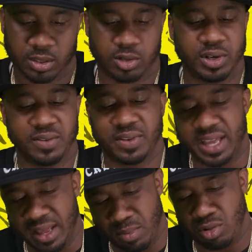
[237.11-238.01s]
Don't even
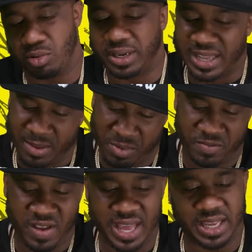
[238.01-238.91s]
hit me on the hip
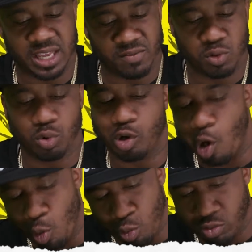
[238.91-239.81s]
if I ain't give you a
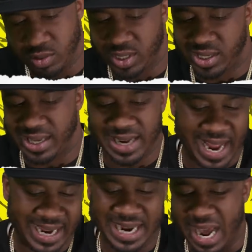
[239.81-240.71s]
cold. And
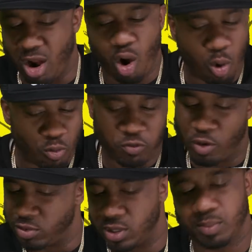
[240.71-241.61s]
I ain't got a home
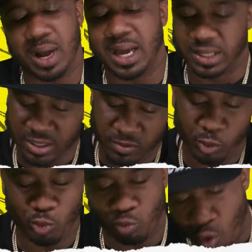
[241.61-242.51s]
phone number, I live
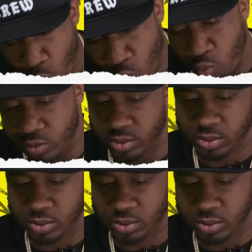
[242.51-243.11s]
on the road.